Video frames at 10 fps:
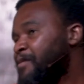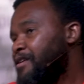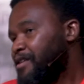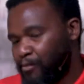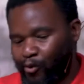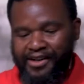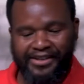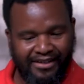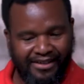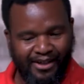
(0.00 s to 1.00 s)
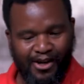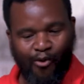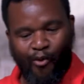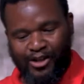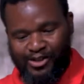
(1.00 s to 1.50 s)
number one,
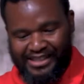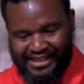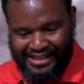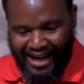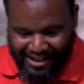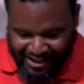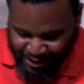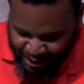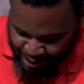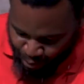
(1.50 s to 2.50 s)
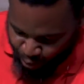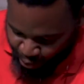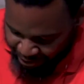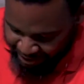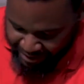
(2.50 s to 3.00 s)
we are to desire the
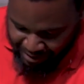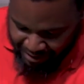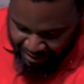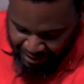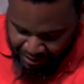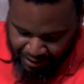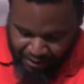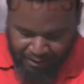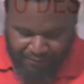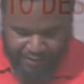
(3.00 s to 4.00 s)
word of